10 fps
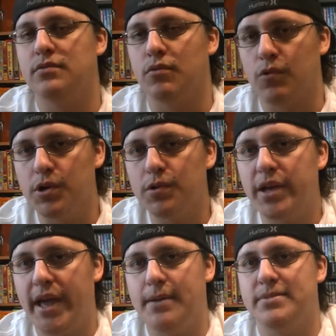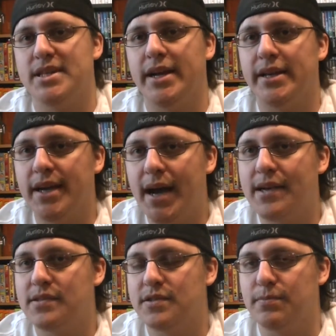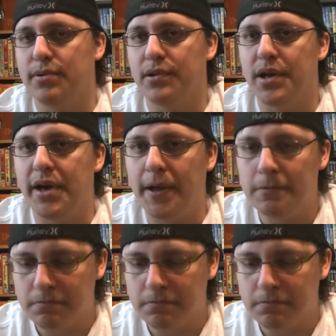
real games that I got to play